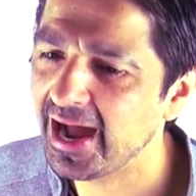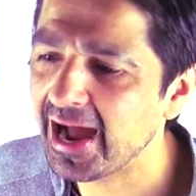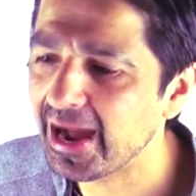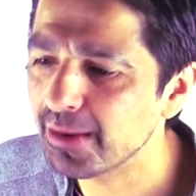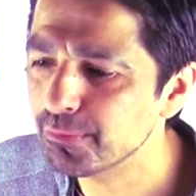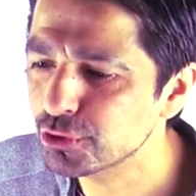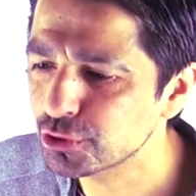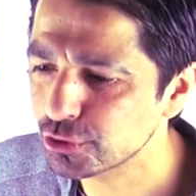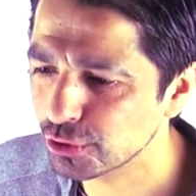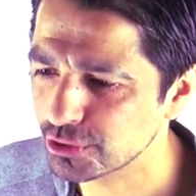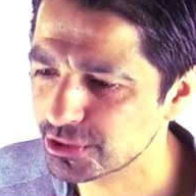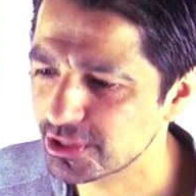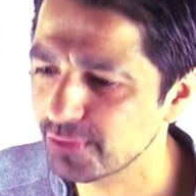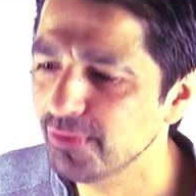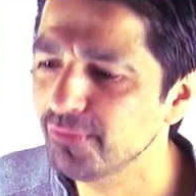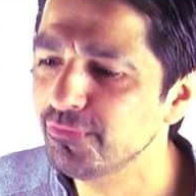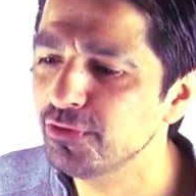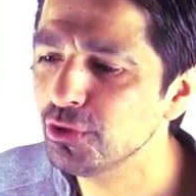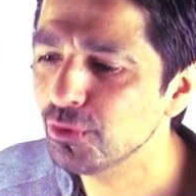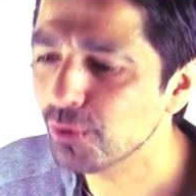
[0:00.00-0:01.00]
I'm sure some
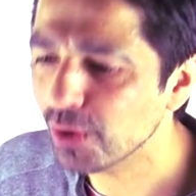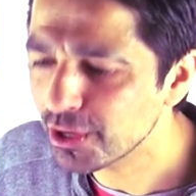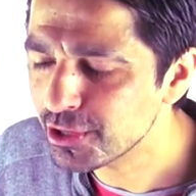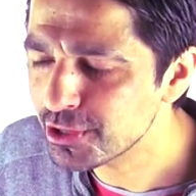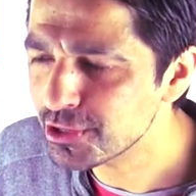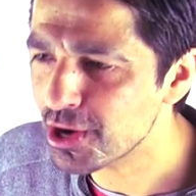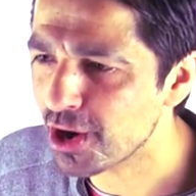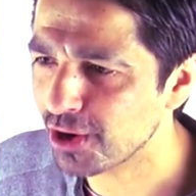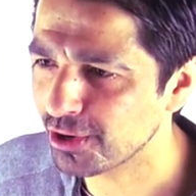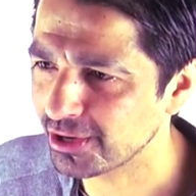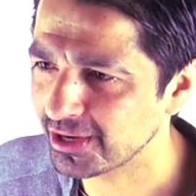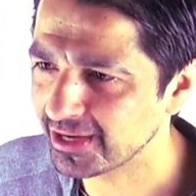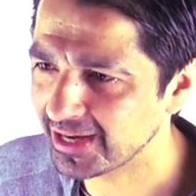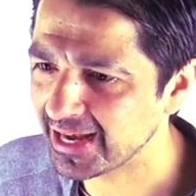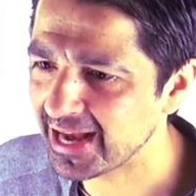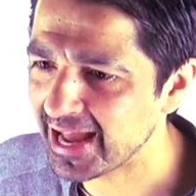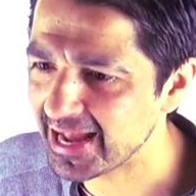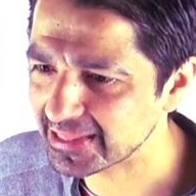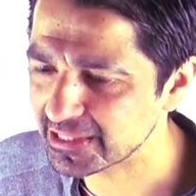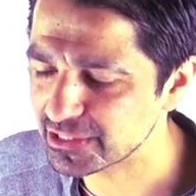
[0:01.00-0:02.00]
of you are not going to
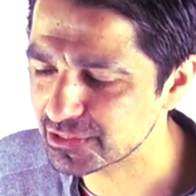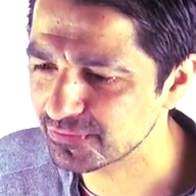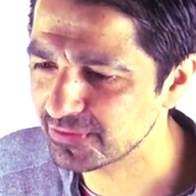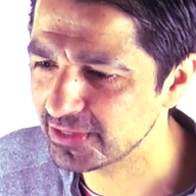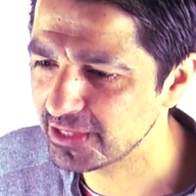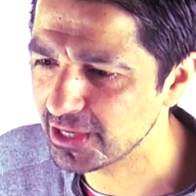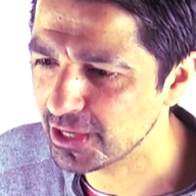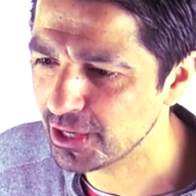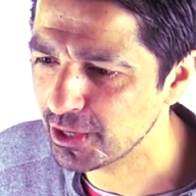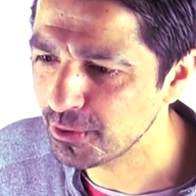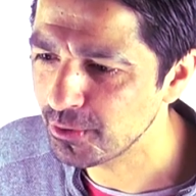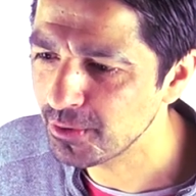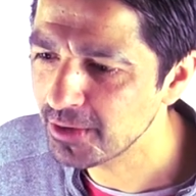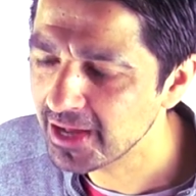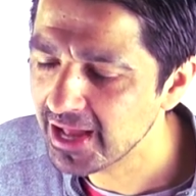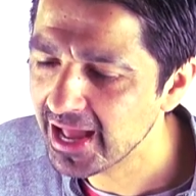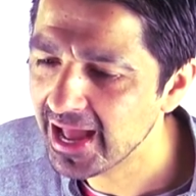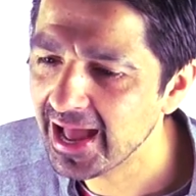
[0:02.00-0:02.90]
like this video.